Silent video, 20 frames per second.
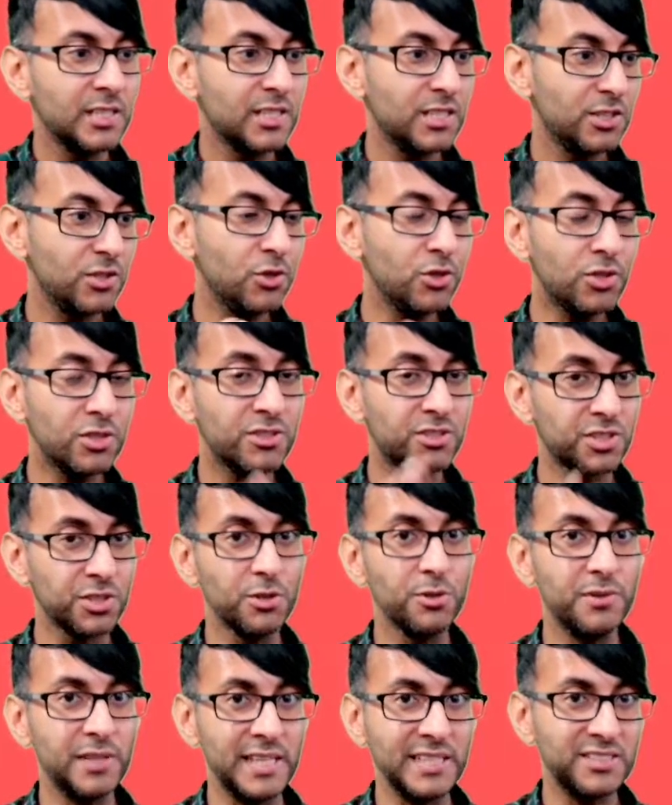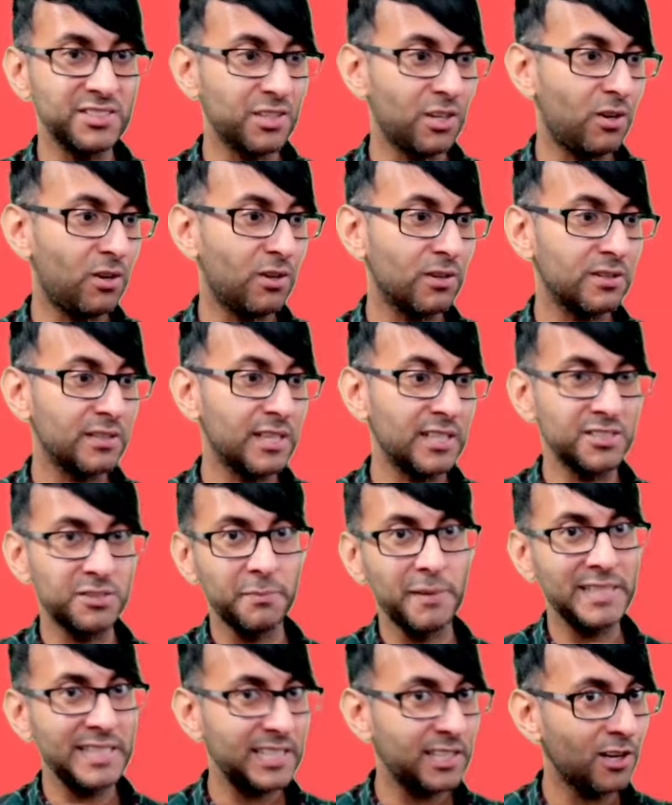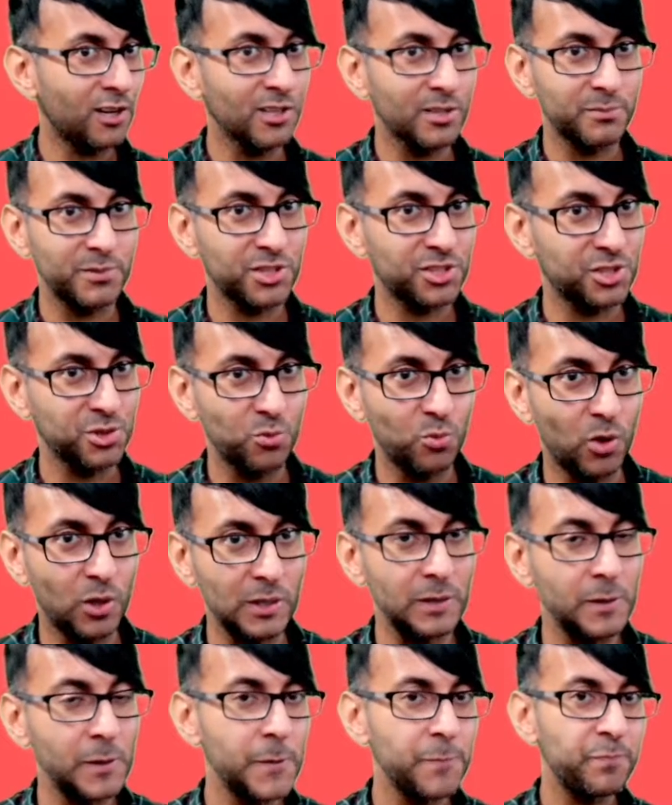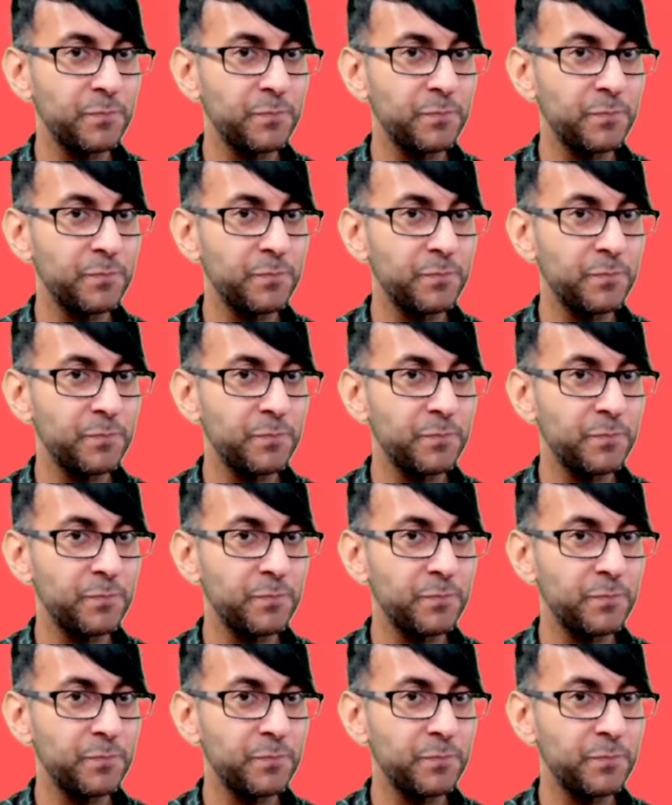You could do this on as many columns as you want.